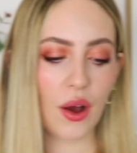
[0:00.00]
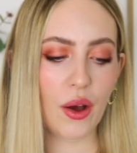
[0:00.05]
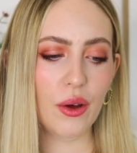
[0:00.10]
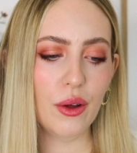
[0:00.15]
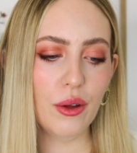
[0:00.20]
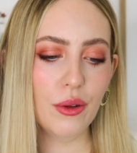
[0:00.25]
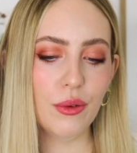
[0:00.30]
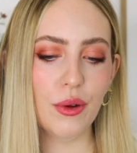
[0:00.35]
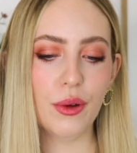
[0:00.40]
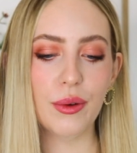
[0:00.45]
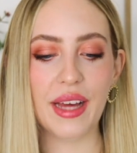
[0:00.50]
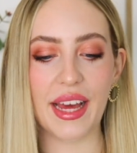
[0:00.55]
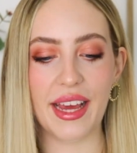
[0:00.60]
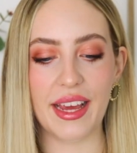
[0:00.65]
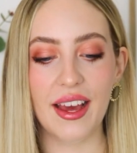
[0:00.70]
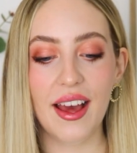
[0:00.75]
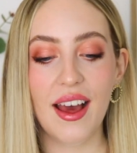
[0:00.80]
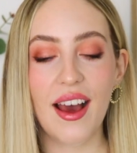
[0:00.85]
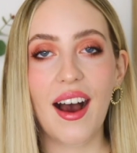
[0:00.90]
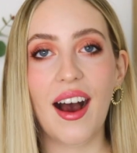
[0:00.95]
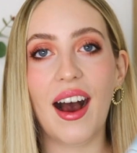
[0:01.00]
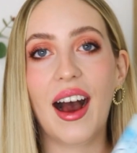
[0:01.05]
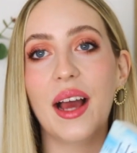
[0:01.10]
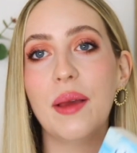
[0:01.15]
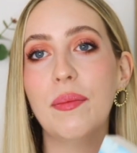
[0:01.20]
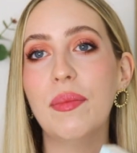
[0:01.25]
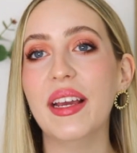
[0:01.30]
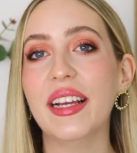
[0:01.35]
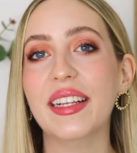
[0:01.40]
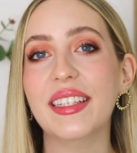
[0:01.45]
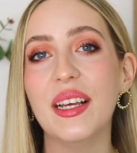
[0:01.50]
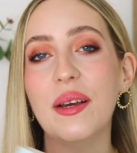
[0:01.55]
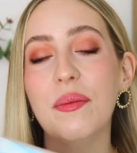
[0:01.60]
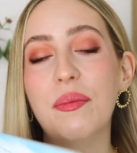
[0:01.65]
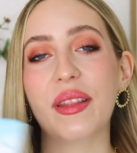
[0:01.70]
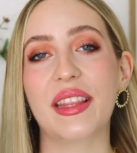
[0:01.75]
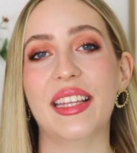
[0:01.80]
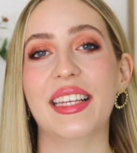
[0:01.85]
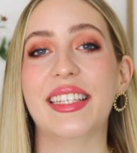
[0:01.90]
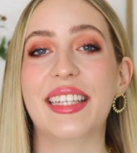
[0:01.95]
Oh, okay. I picked up
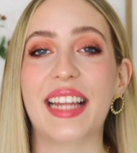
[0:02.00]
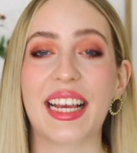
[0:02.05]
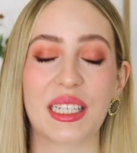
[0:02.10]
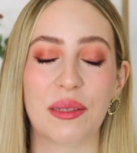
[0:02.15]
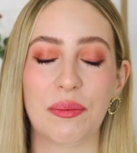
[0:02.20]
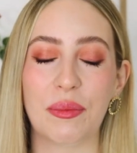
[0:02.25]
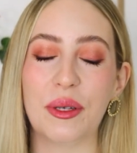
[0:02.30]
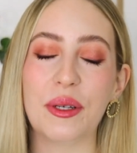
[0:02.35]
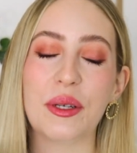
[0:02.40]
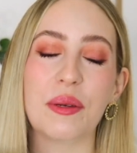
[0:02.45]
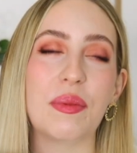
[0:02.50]
this next book